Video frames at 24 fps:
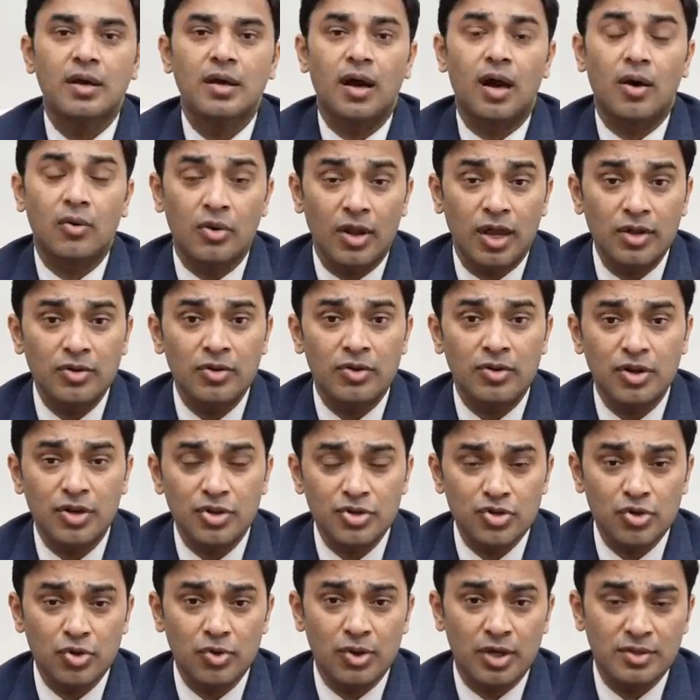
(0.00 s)
I would like to
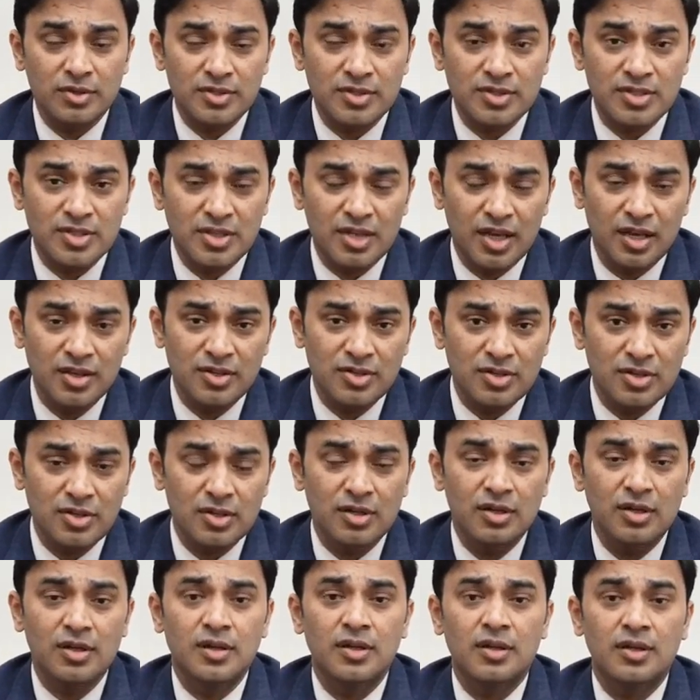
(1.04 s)
reassure you at this stage
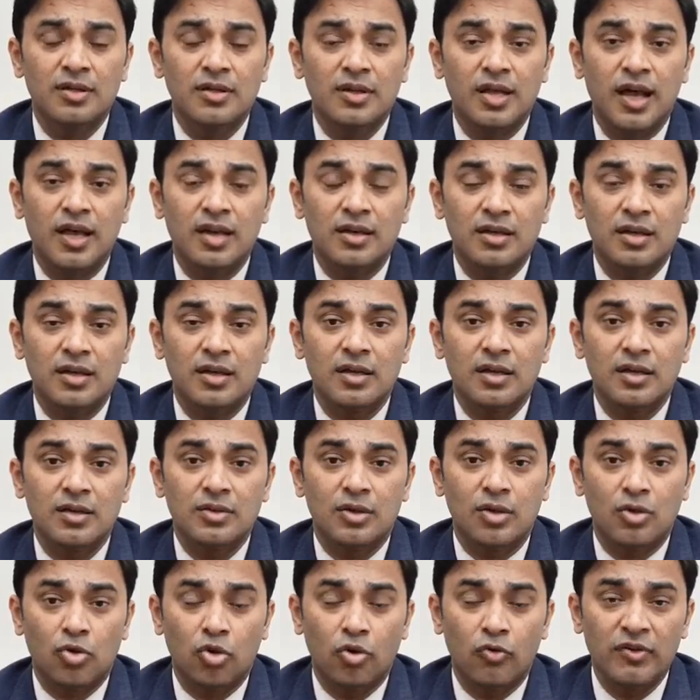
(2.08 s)
that
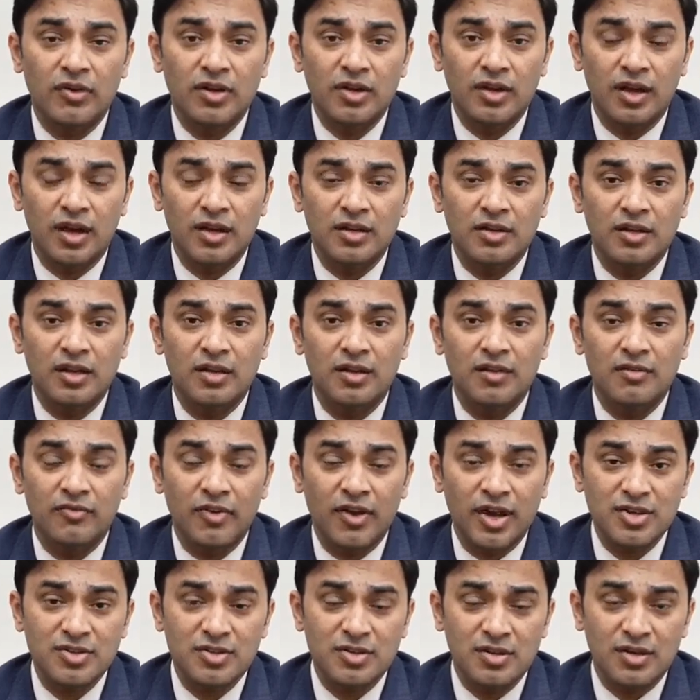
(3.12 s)
the COVID-19
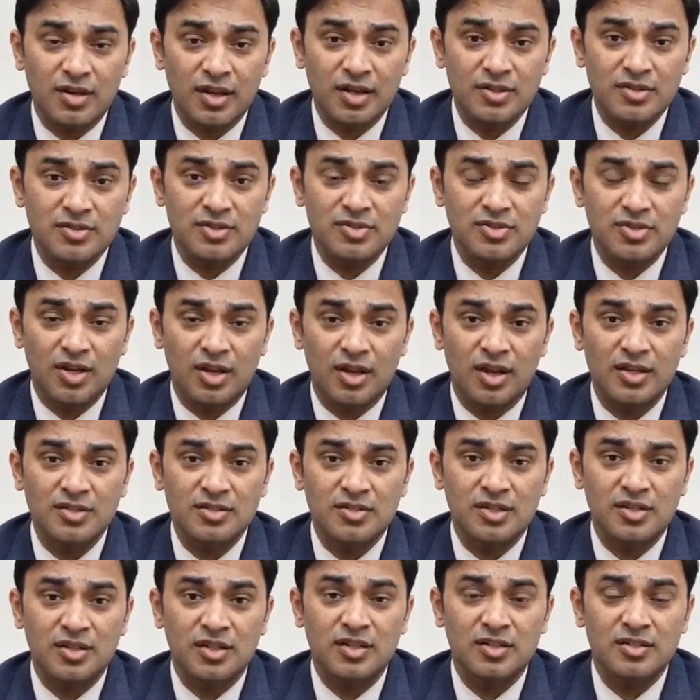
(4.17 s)
infection rates in Chennai
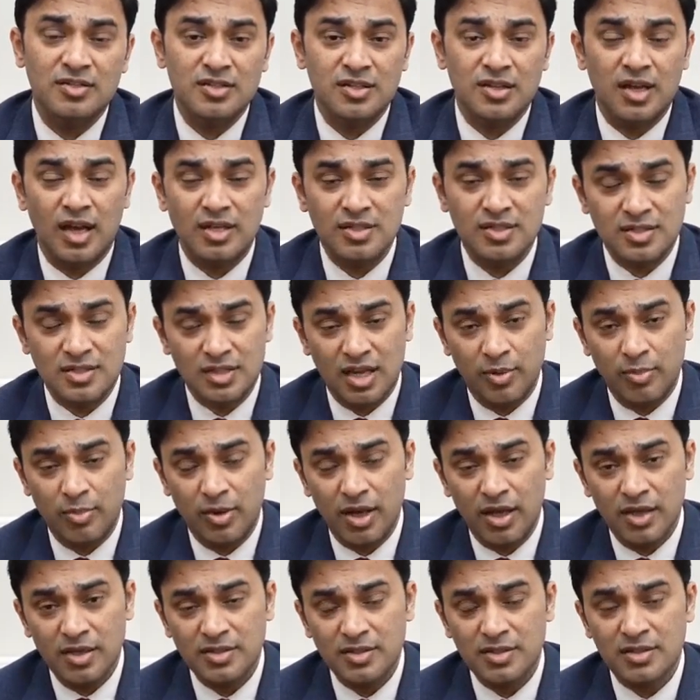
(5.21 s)
city has
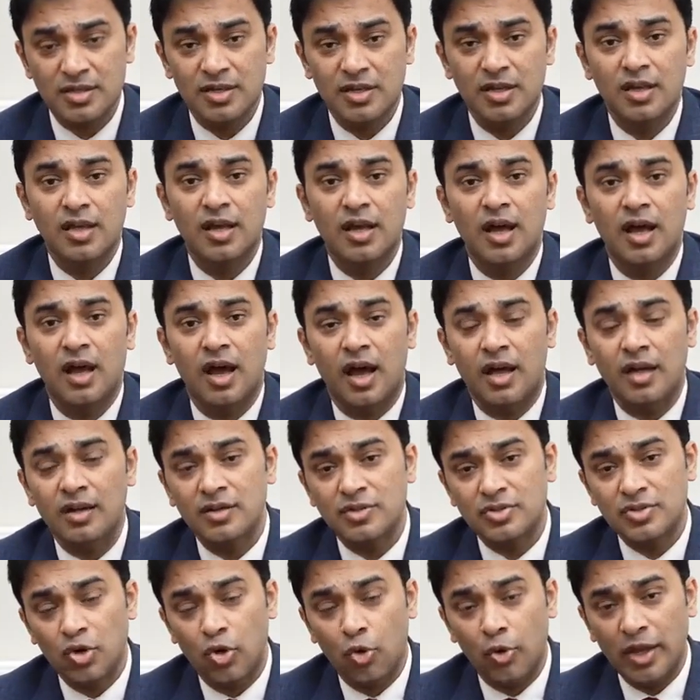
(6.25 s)
stabilized and
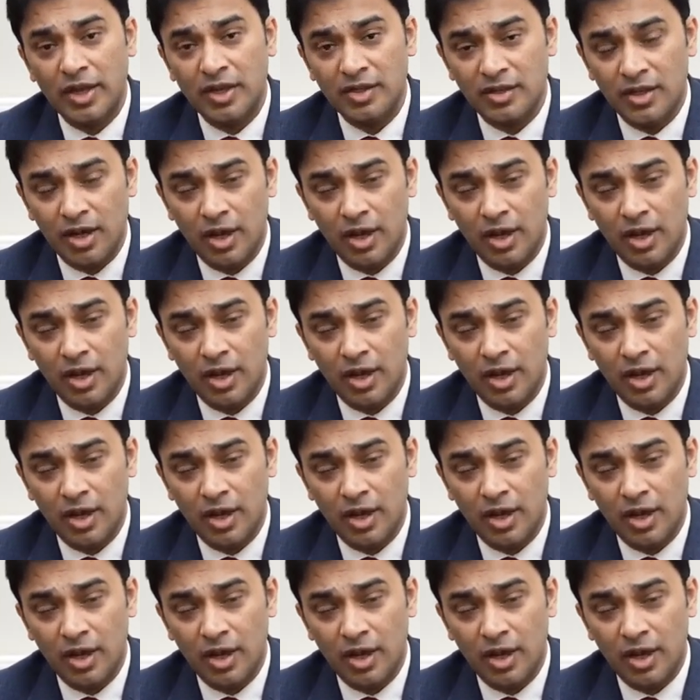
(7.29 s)
is going